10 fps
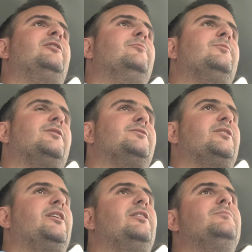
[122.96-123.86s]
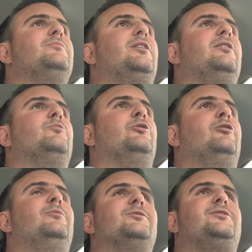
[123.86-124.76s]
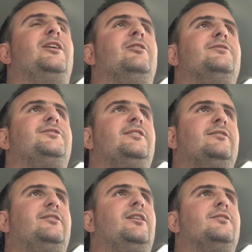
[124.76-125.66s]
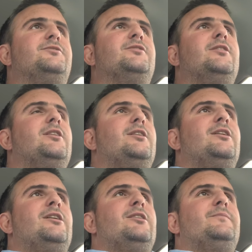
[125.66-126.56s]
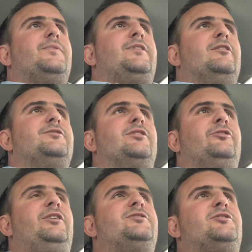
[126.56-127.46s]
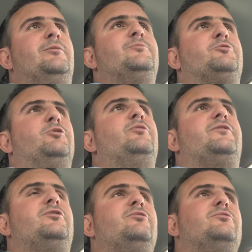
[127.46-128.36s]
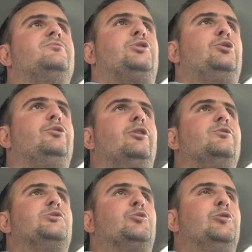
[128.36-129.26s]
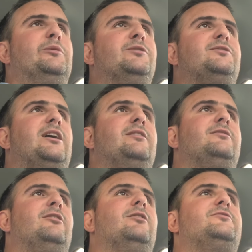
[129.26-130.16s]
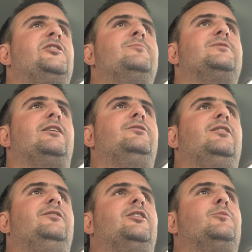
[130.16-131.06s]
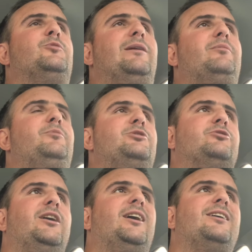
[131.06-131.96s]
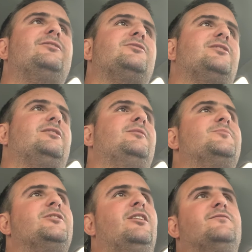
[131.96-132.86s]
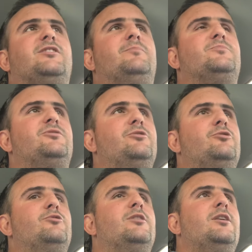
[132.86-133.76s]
him, because I would almost guarantee that there's at least some truth to those rumors, that there are teams out there that are probably trying to set themselves up to